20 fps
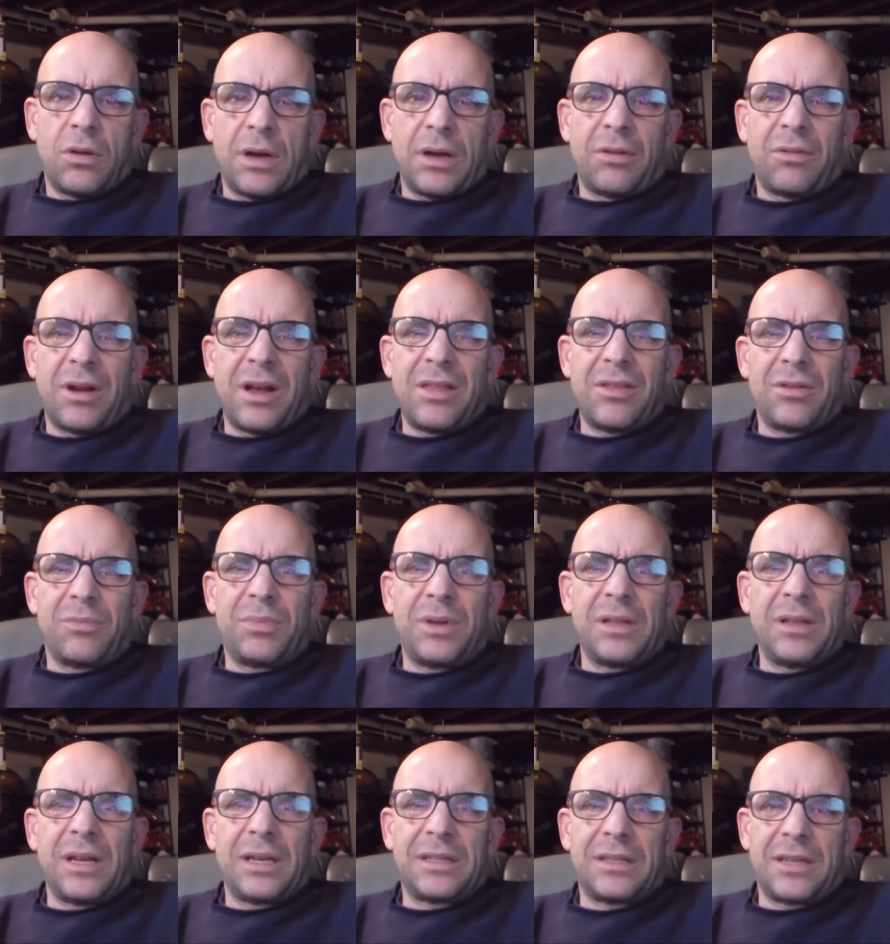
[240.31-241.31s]
know, I'd rather
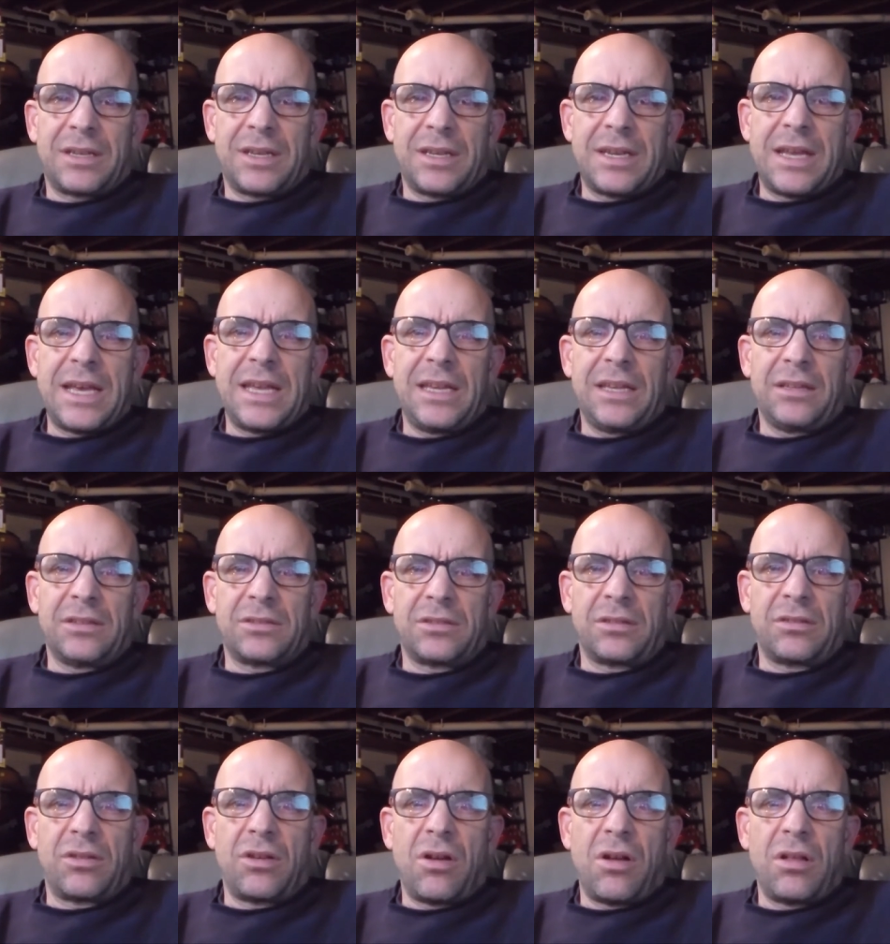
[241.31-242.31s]
be like the
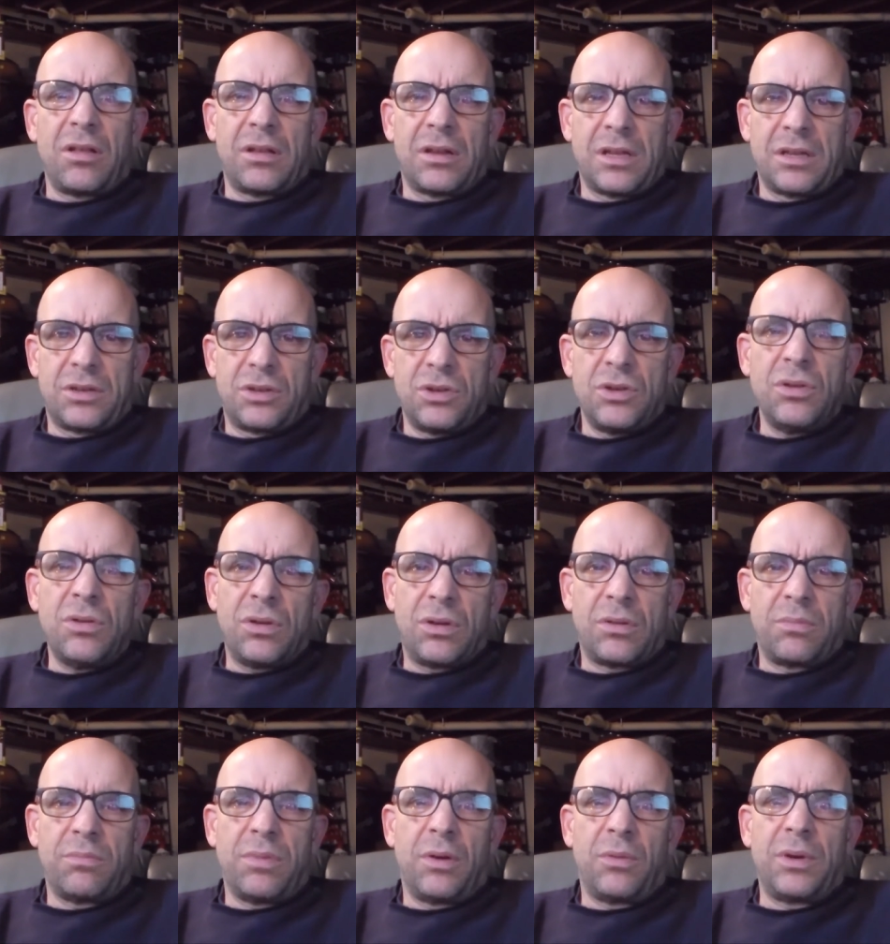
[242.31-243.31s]
Canadians and call it a
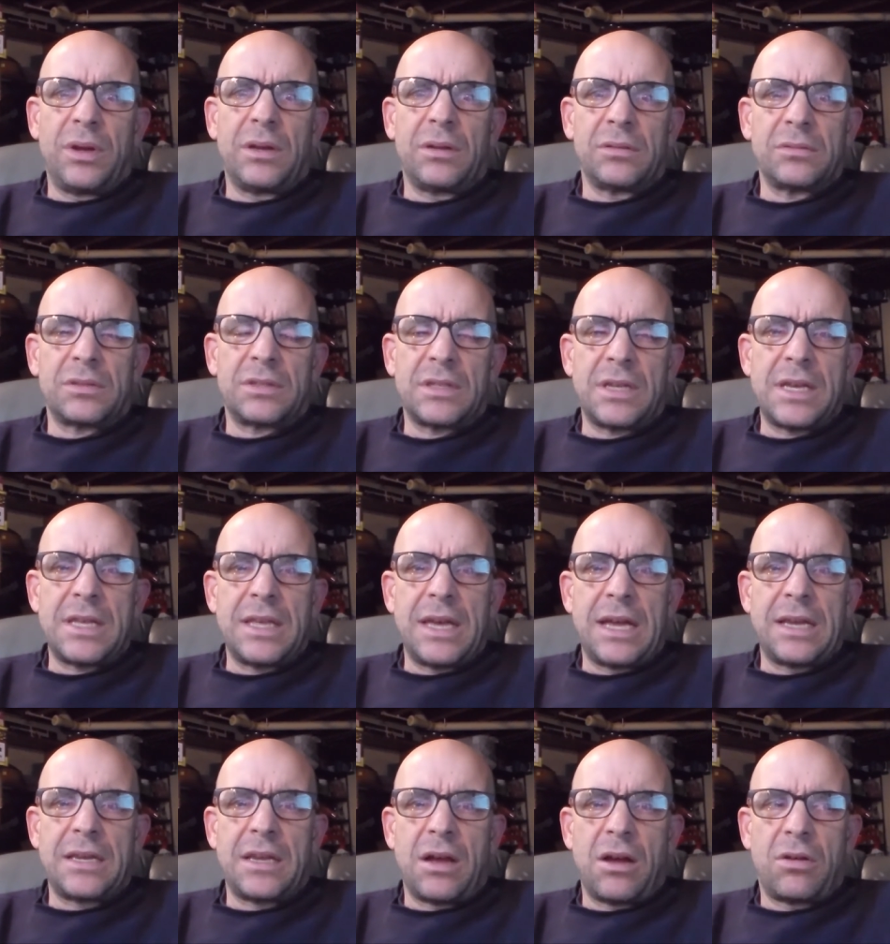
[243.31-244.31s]
toque, but we don't say
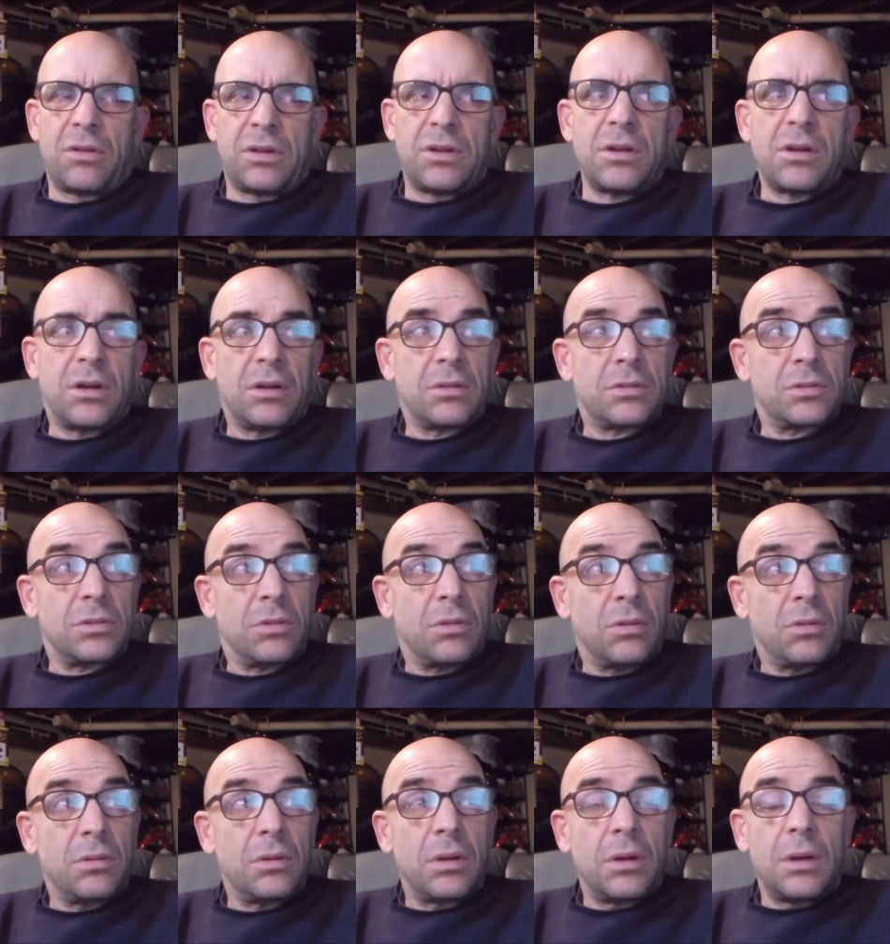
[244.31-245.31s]
that down here,
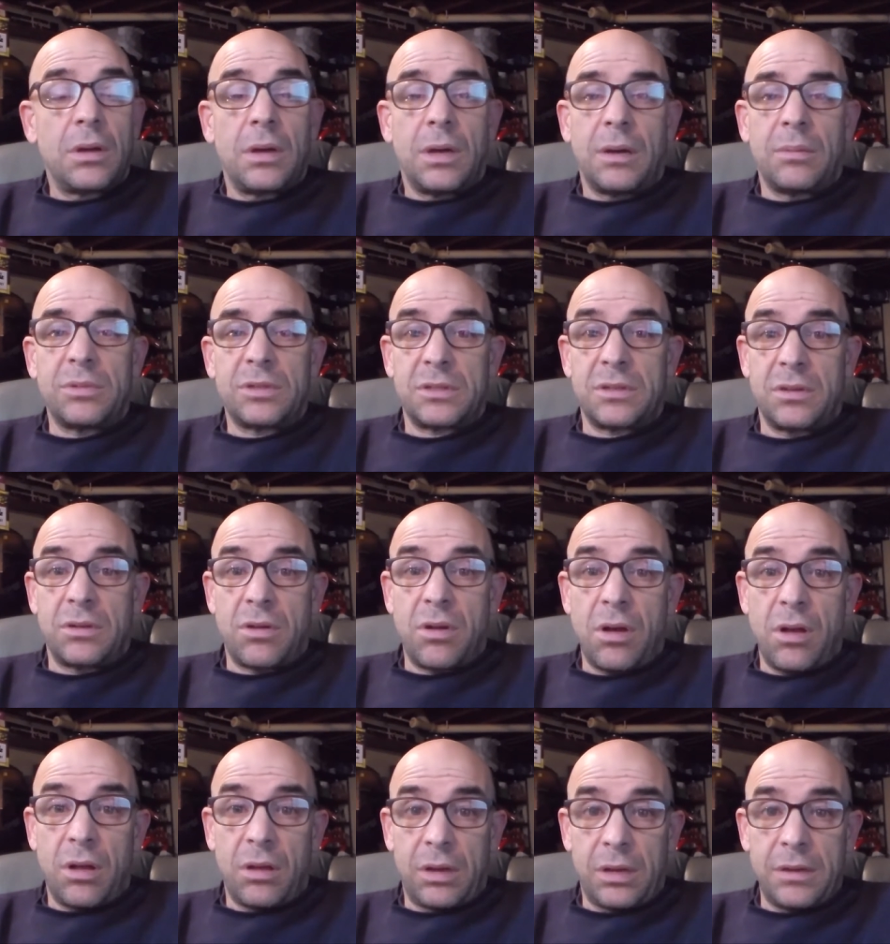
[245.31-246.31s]
so I'm just going to
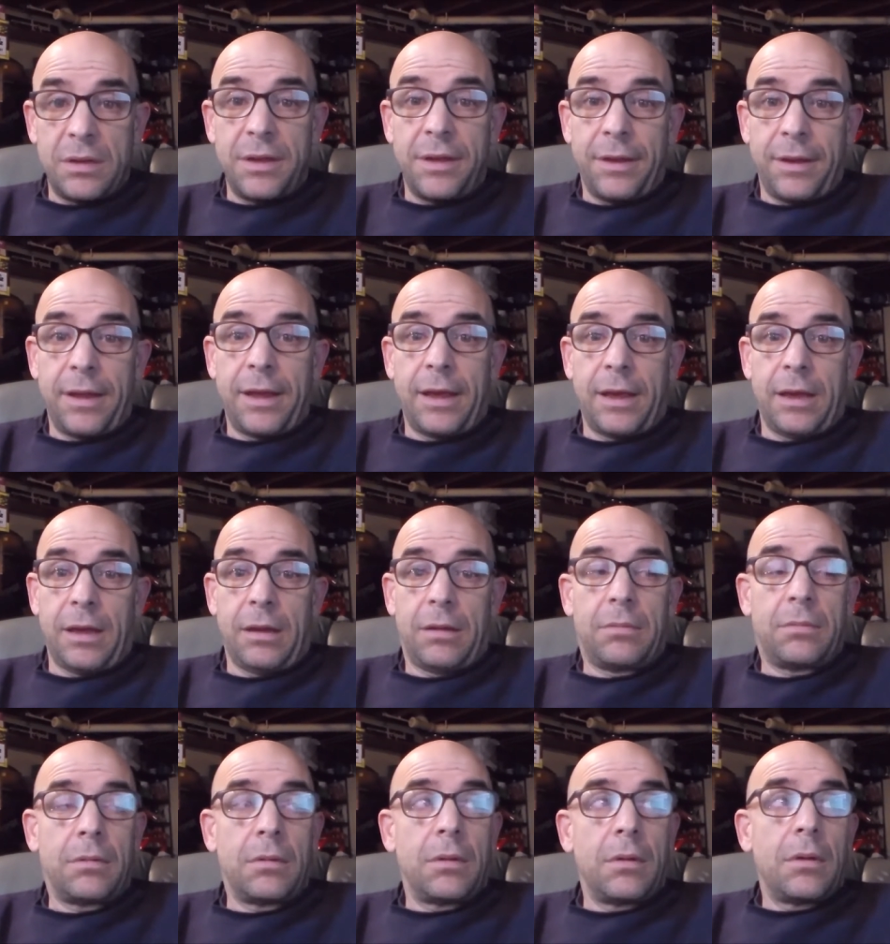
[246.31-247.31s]
call it a knit hat.
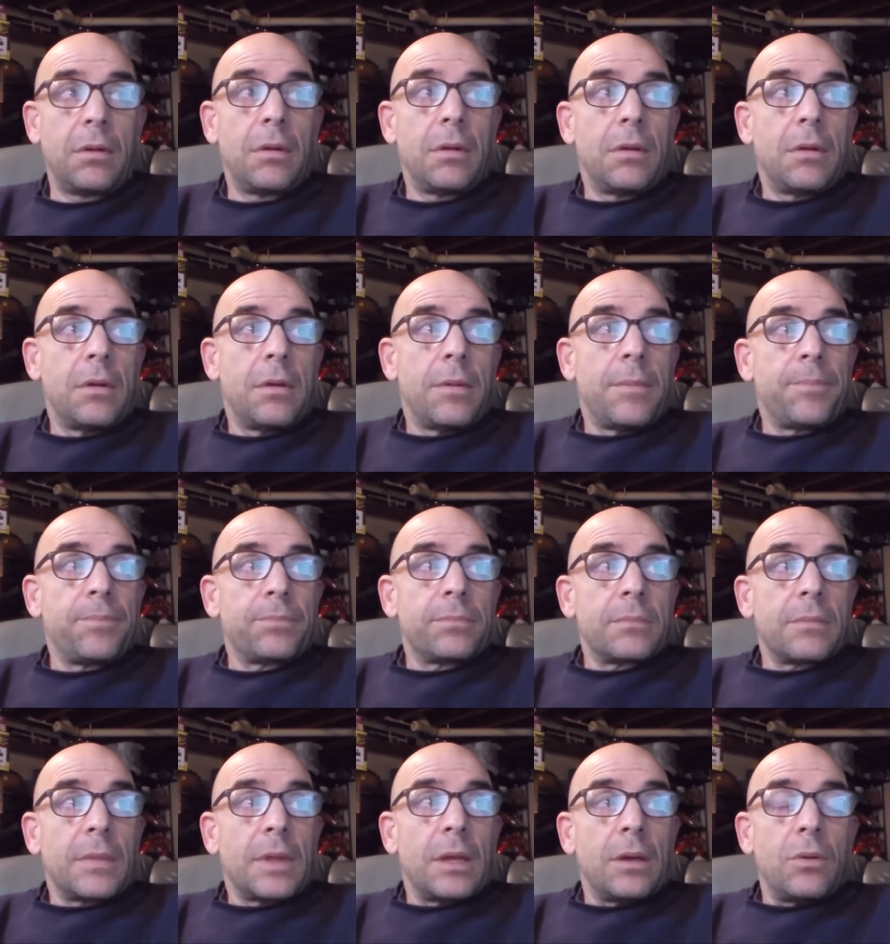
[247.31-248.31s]

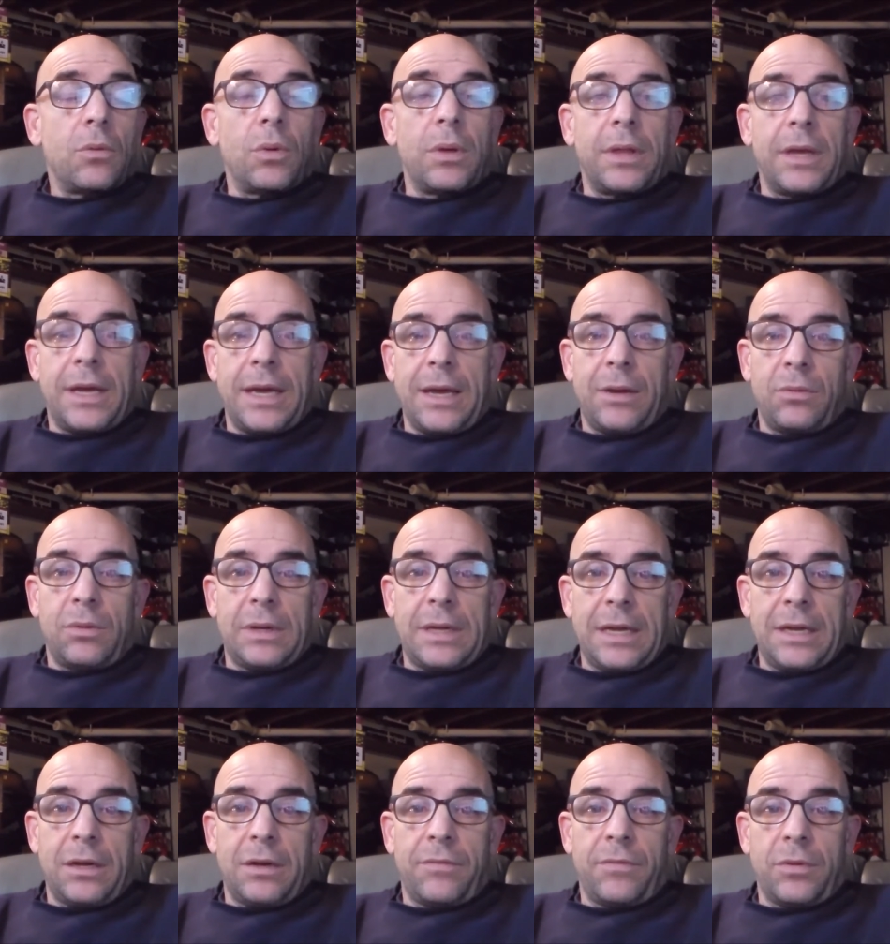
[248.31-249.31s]
Well, they had one
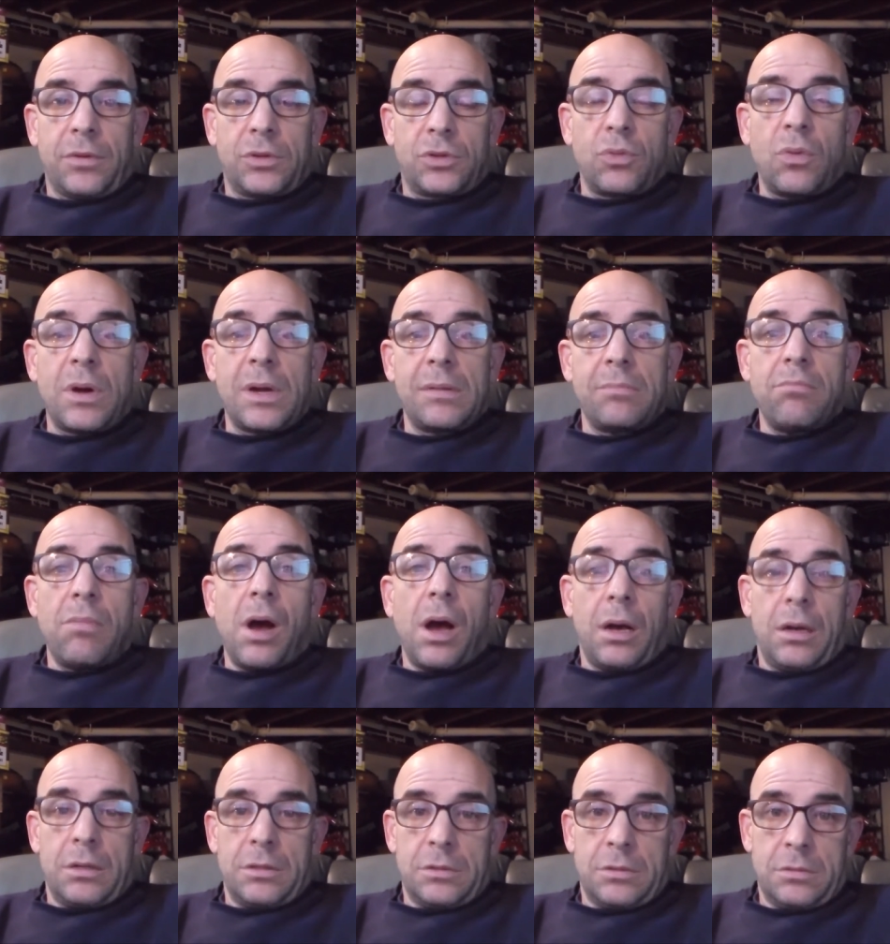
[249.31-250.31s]
on there for 20
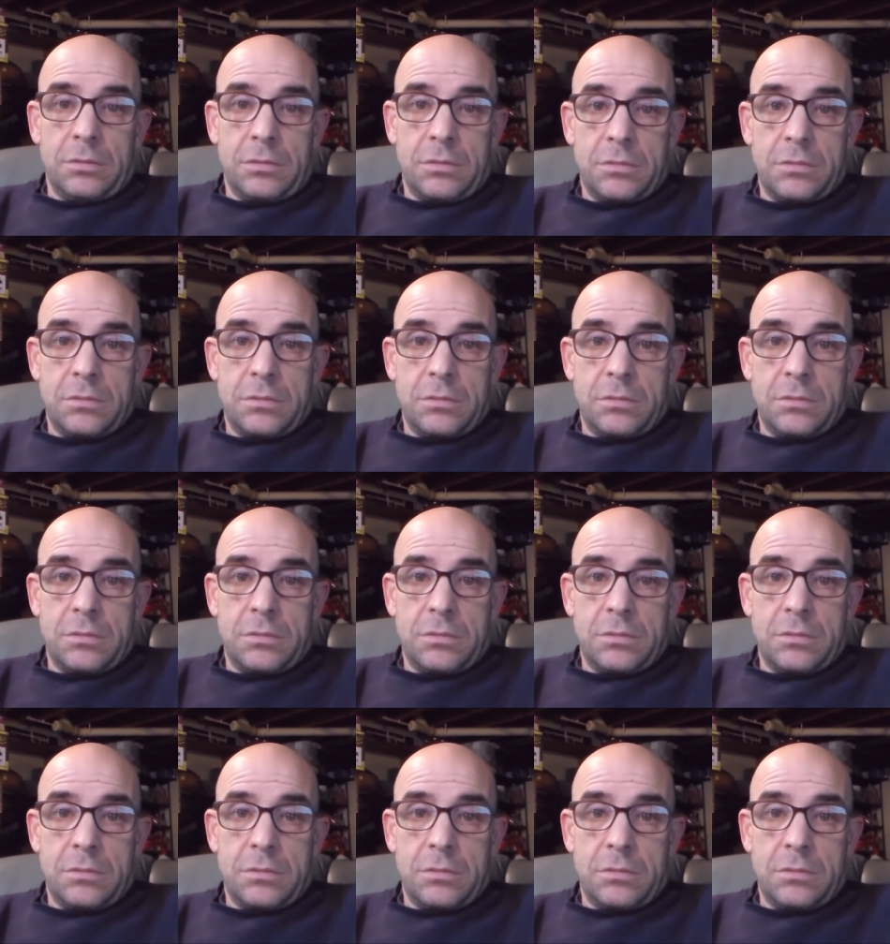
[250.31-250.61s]
bucks.